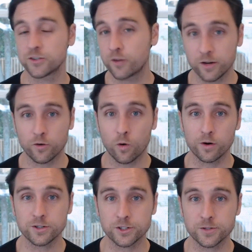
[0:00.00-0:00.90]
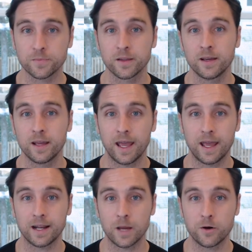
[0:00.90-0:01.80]
It's free, of course
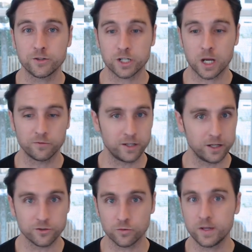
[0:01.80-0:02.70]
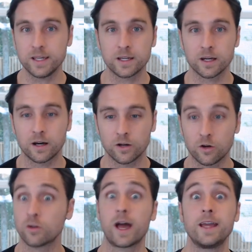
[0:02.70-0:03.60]
and I post a couple videos a week on
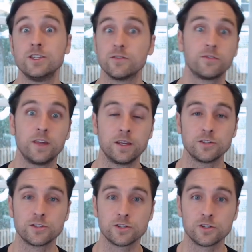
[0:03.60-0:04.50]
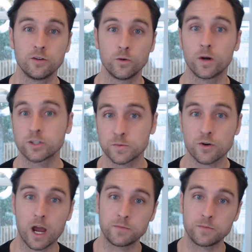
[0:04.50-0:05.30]
all kinds of things. So if you want to subscribe,